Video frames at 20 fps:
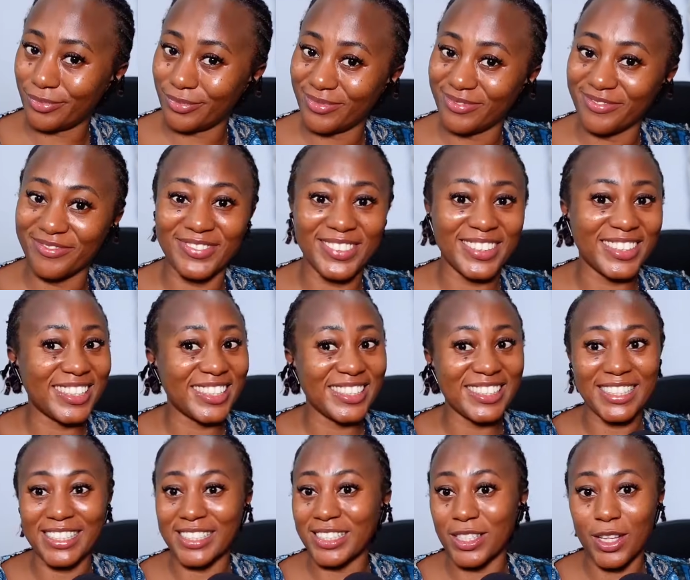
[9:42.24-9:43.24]

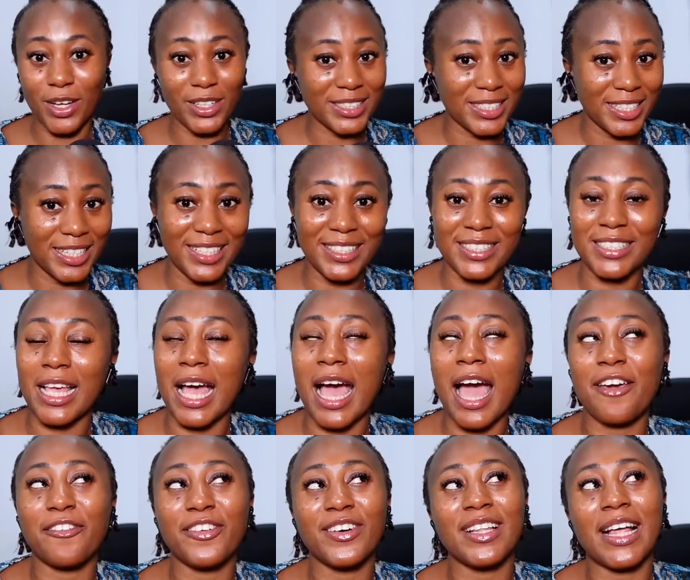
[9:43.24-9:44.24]
this is not it.
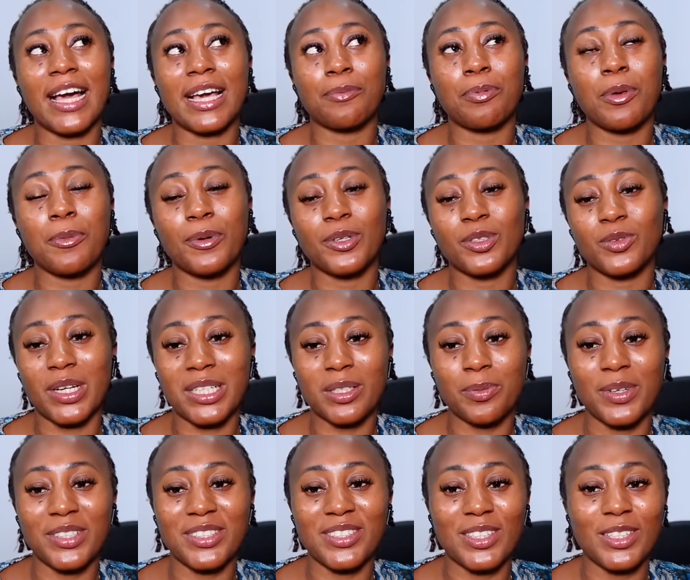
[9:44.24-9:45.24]
I feel like people's
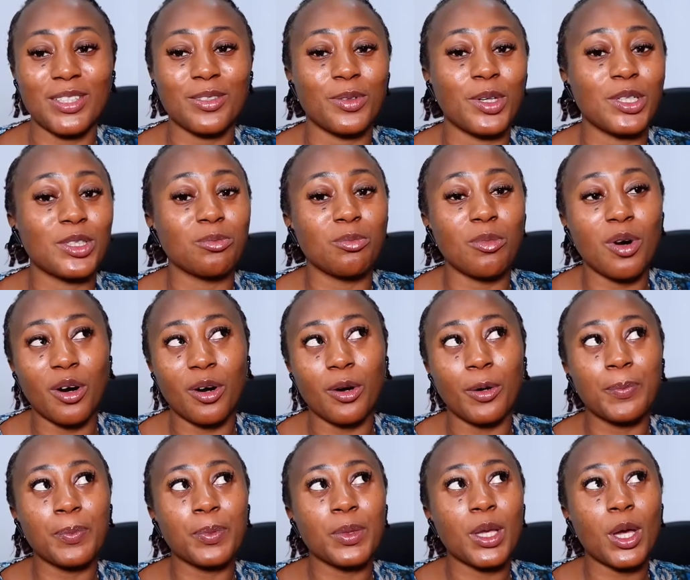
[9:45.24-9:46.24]
response to it was
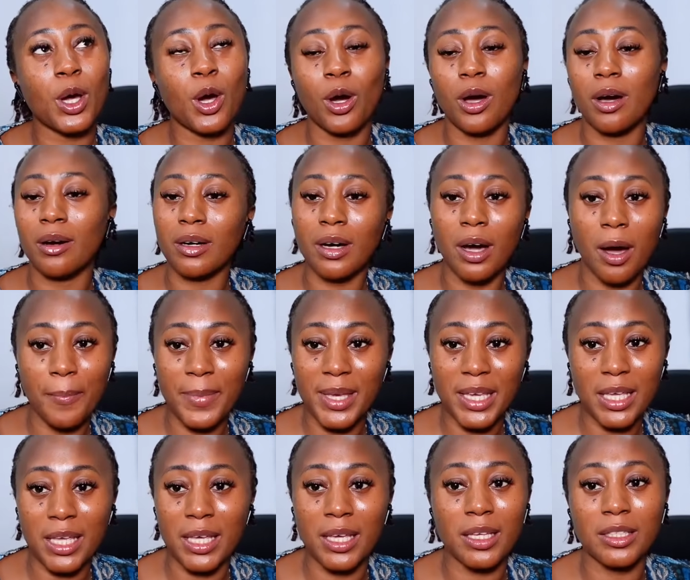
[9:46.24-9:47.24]
more
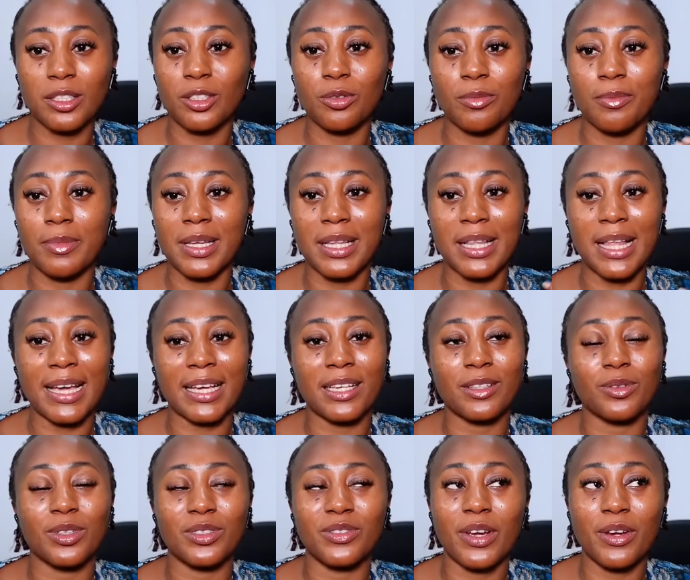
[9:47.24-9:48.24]
comic-y to me,
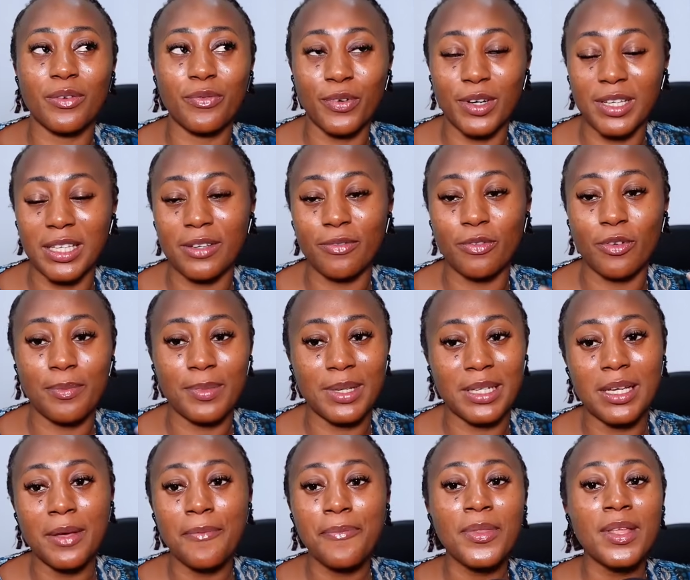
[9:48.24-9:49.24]
like it was very funny for
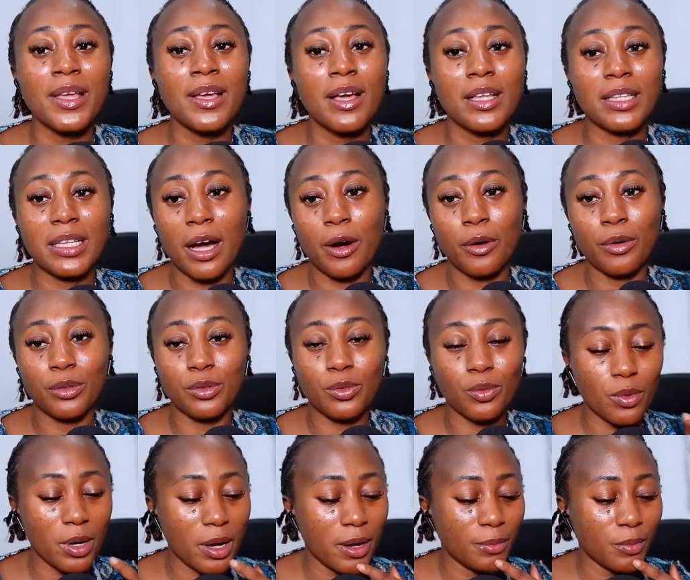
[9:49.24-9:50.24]
me, their
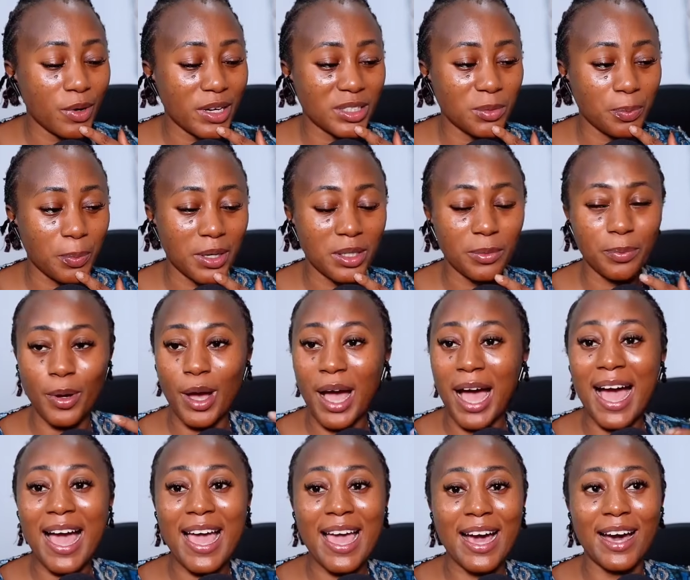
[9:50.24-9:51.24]
own response.
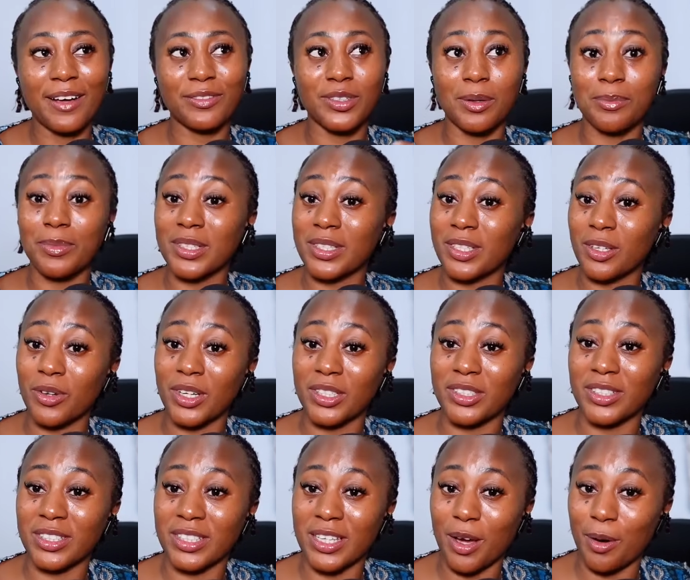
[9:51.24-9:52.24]
But I have something
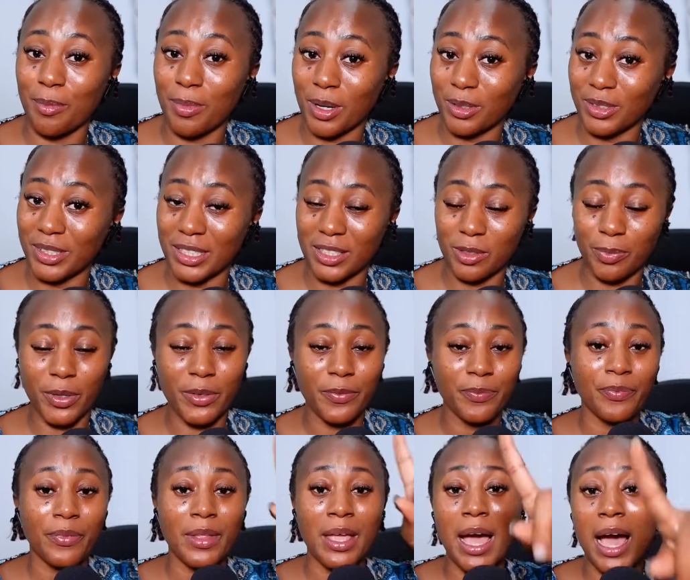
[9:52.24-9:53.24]
serious to say about this,
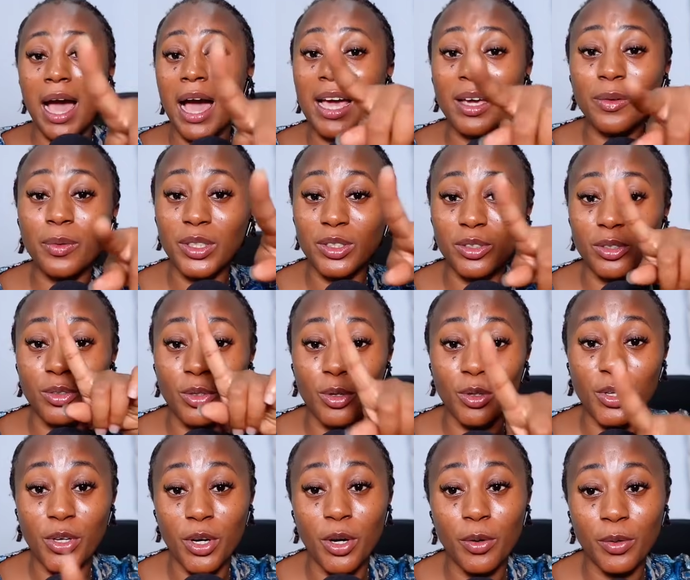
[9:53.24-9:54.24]
but I want to
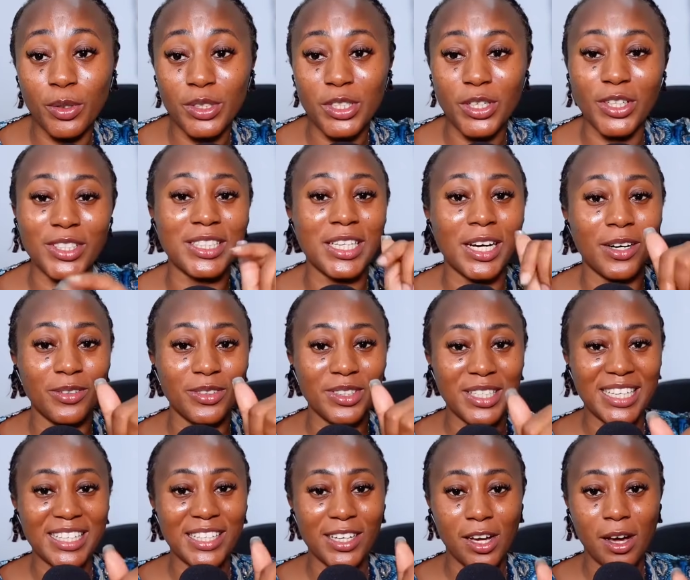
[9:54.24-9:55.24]
know your own thought
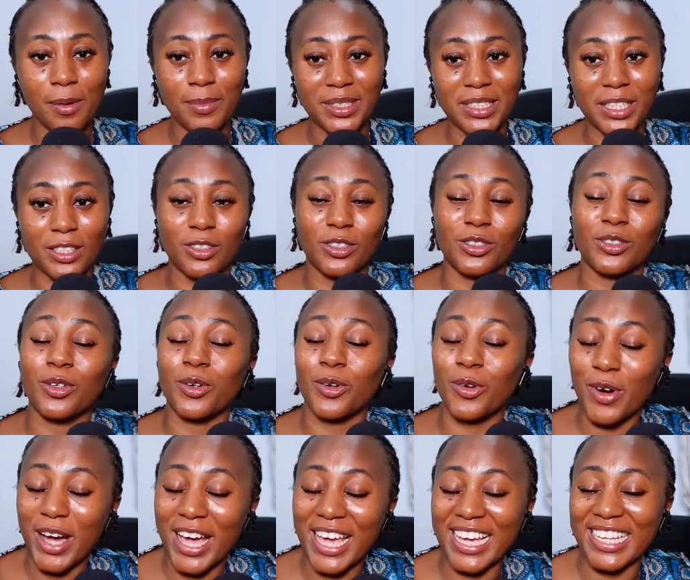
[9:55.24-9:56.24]
down in the comment section. So
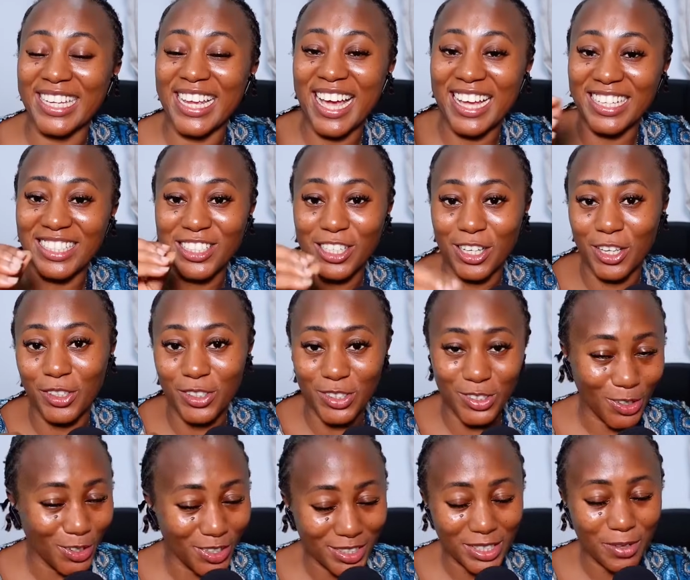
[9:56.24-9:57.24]
go ahead and share your
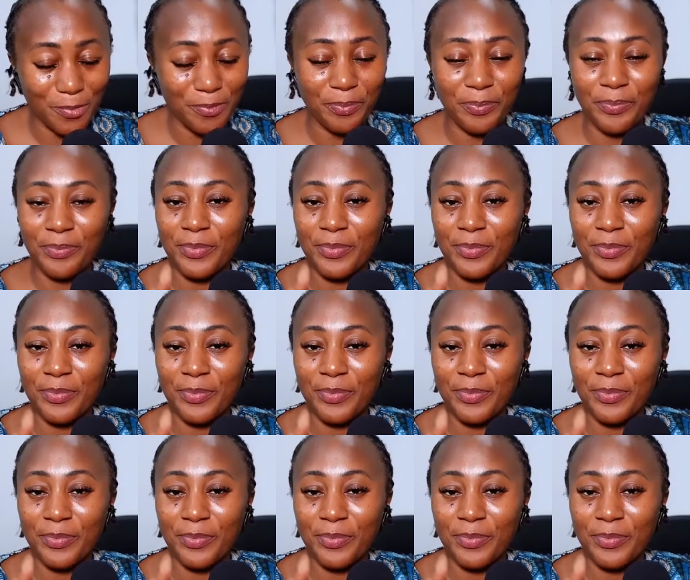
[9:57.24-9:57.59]
thought.